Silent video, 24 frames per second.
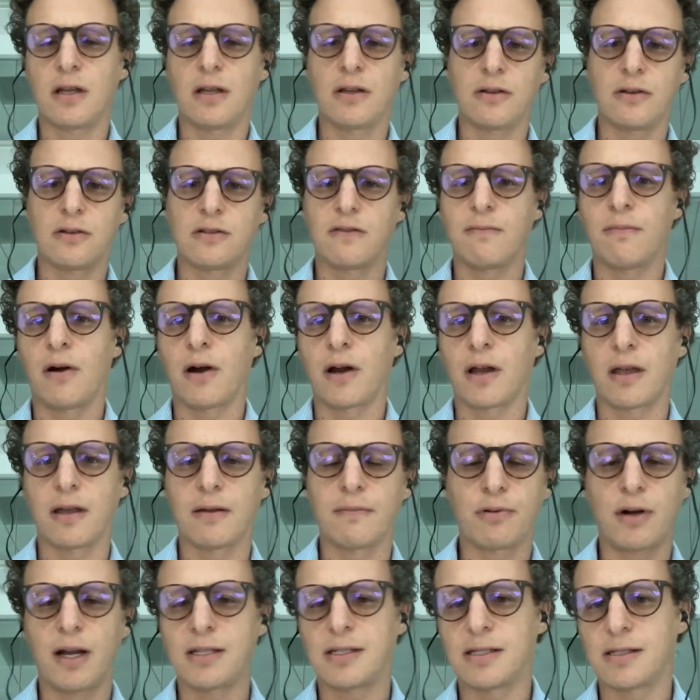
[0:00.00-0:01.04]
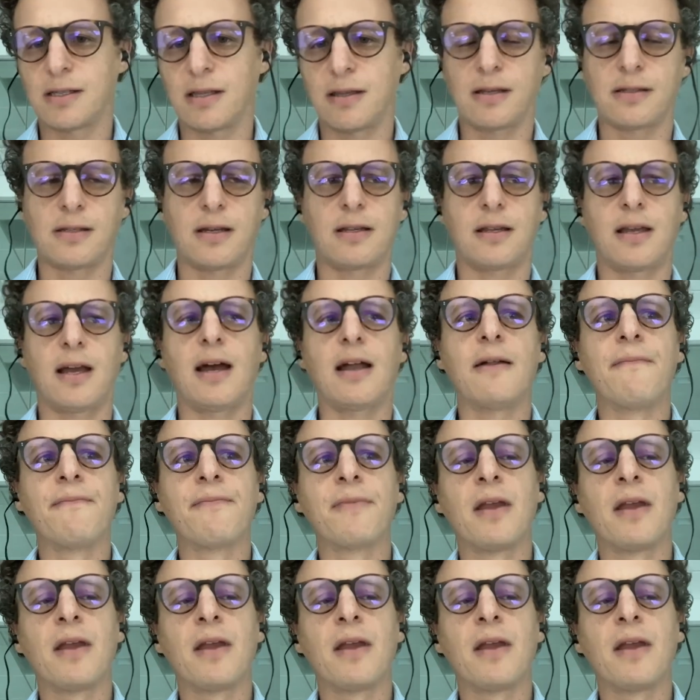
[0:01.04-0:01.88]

in terms of market prices and things like that.